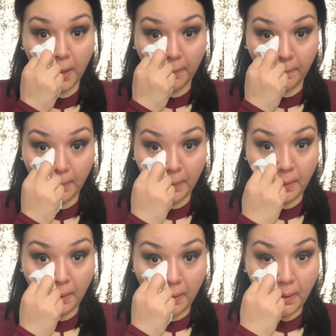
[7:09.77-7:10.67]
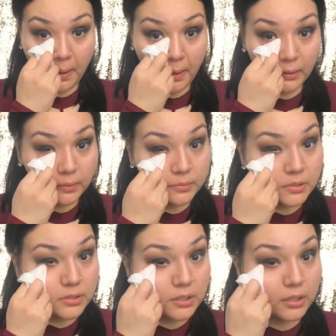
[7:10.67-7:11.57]
wipe and I'm
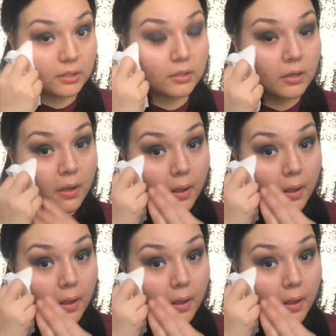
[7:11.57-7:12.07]
just gonna